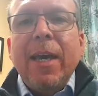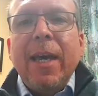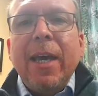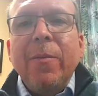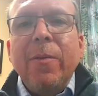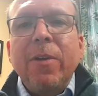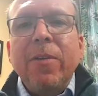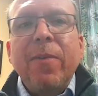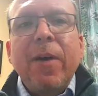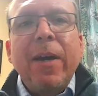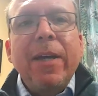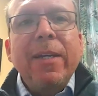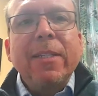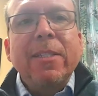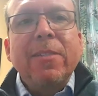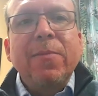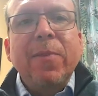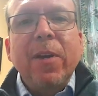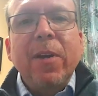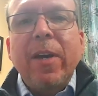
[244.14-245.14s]
And we find
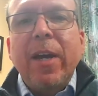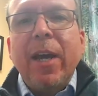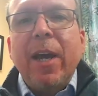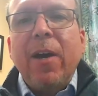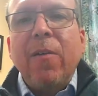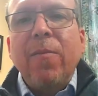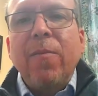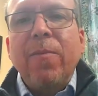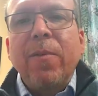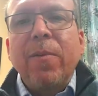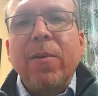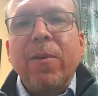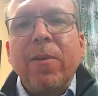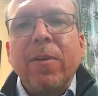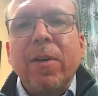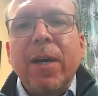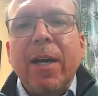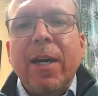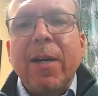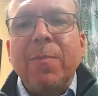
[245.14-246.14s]
it's very
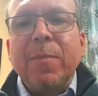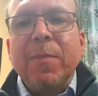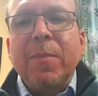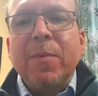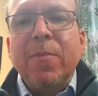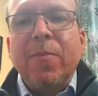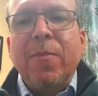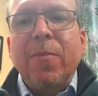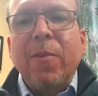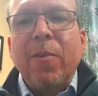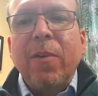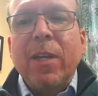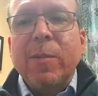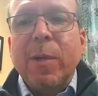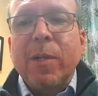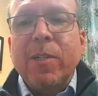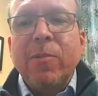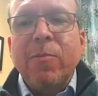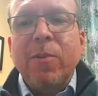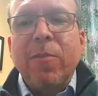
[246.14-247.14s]
helpful for,
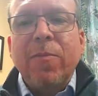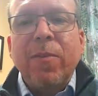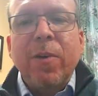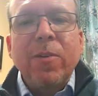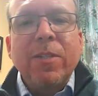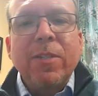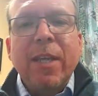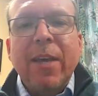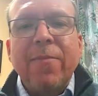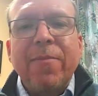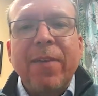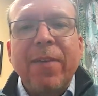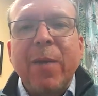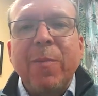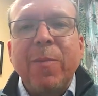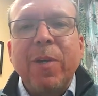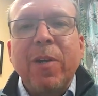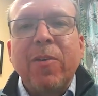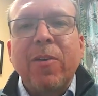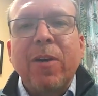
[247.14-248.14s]
especially with folks that have
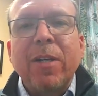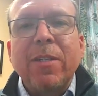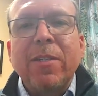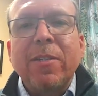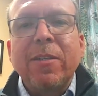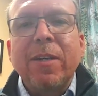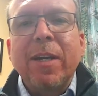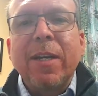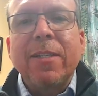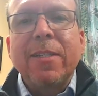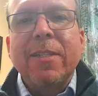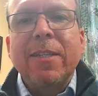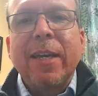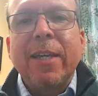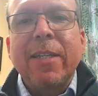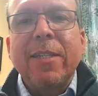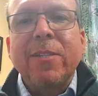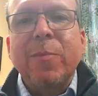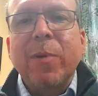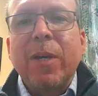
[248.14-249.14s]
family across the United
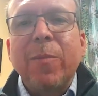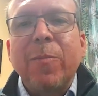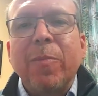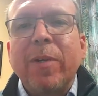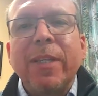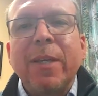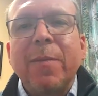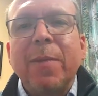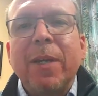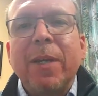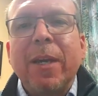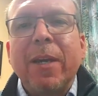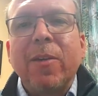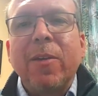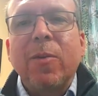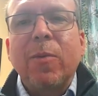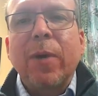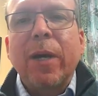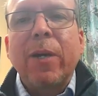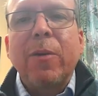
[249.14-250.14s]
States, we can bring them
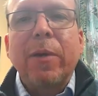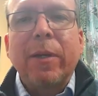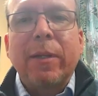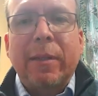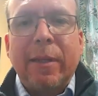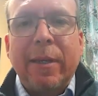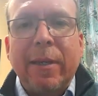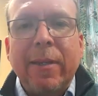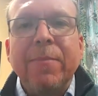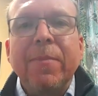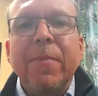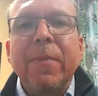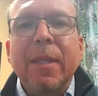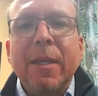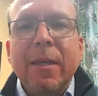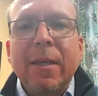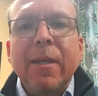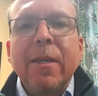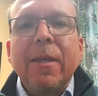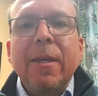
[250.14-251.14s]
together quite quickly.
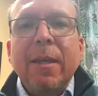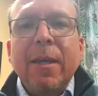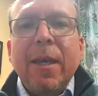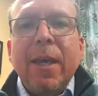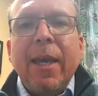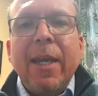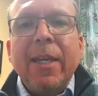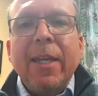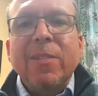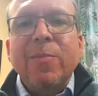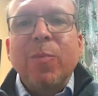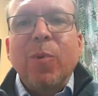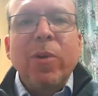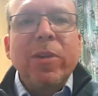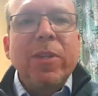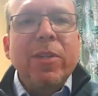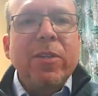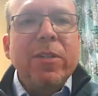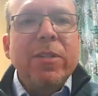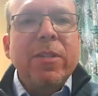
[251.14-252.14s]
And it's
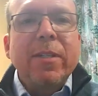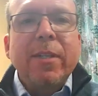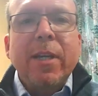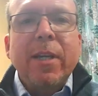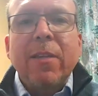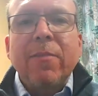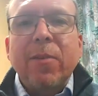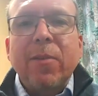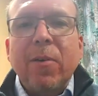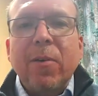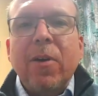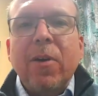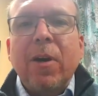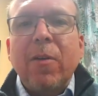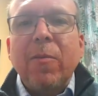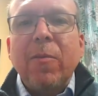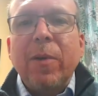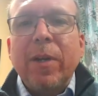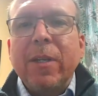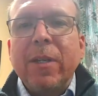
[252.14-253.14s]
more than just a telephone
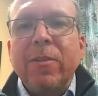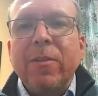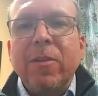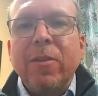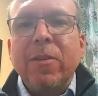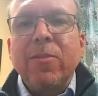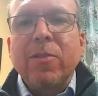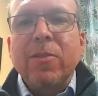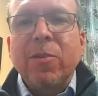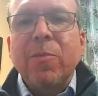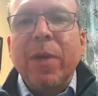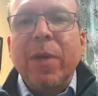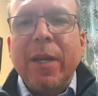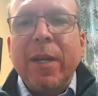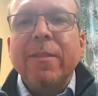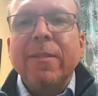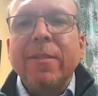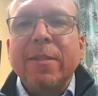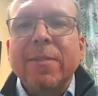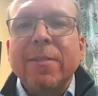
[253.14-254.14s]
call. We can do those Zoom
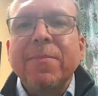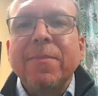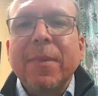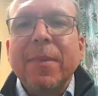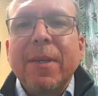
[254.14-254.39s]
meetings.